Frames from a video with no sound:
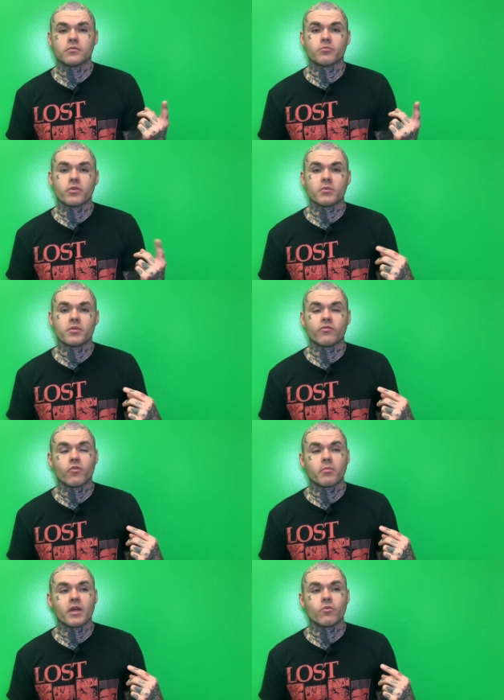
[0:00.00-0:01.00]
premium
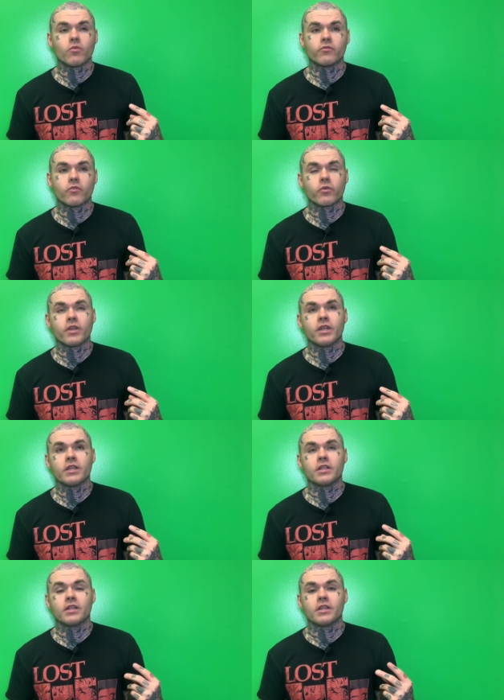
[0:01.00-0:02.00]
format
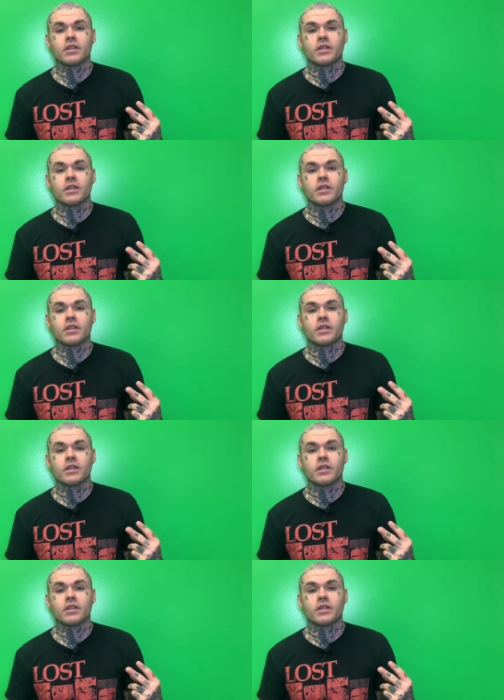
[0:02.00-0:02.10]
Wolverine,